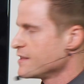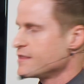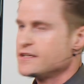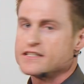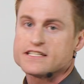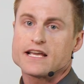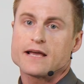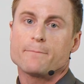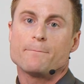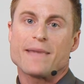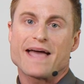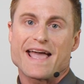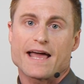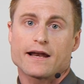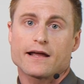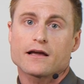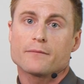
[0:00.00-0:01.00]
the
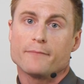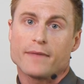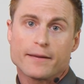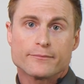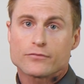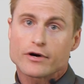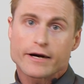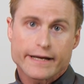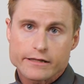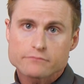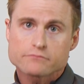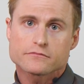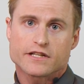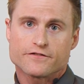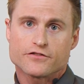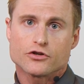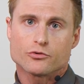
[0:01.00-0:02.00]
tympanic membrane,
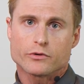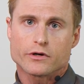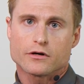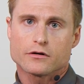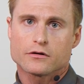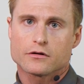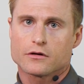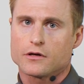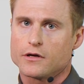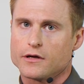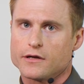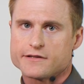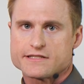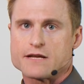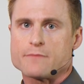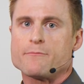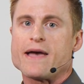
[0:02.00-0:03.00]
if you will.
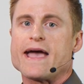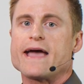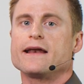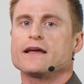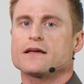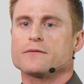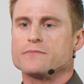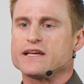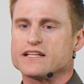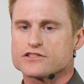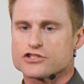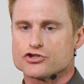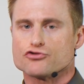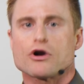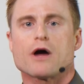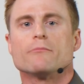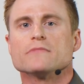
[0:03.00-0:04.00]
Tympanic means
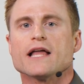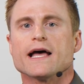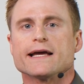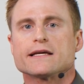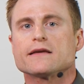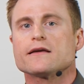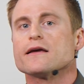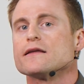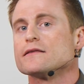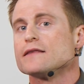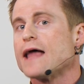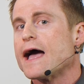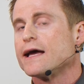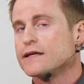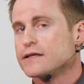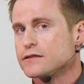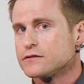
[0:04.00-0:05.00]
drum like in
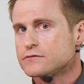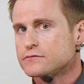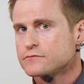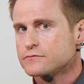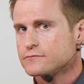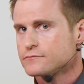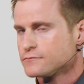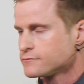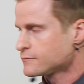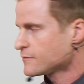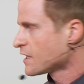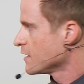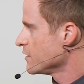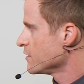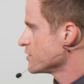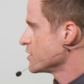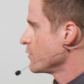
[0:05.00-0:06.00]
Latin.
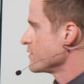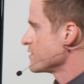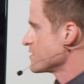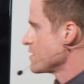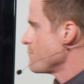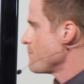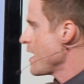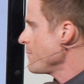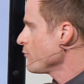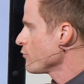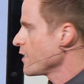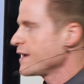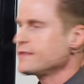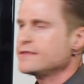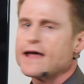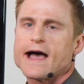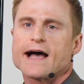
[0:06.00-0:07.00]
So it's the
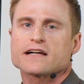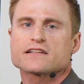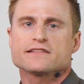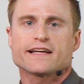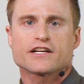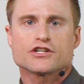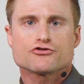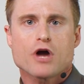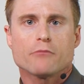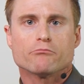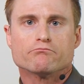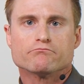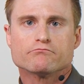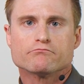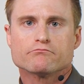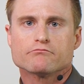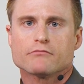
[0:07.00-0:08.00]
membrane that acts like a drum.
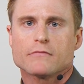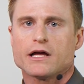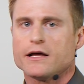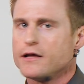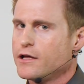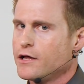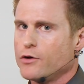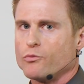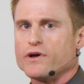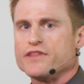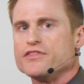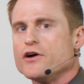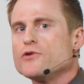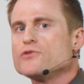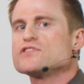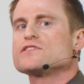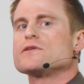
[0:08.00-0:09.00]
When
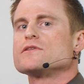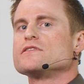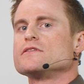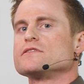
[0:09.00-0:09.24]
those